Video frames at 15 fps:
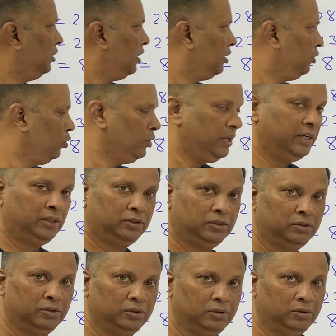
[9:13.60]
are 2
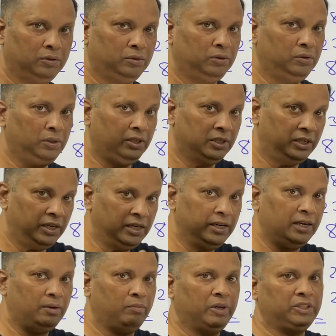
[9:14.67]
kids who didn't
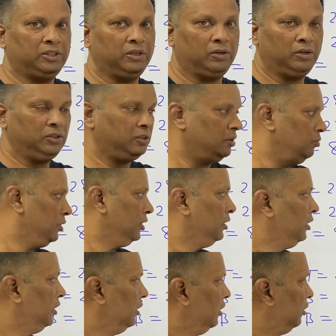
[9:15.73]
get blister or sunburn.
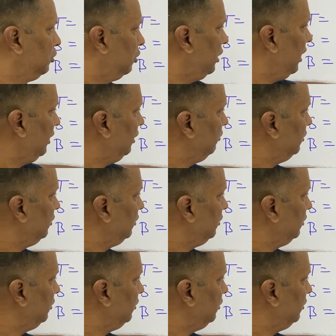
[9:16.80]
So diagram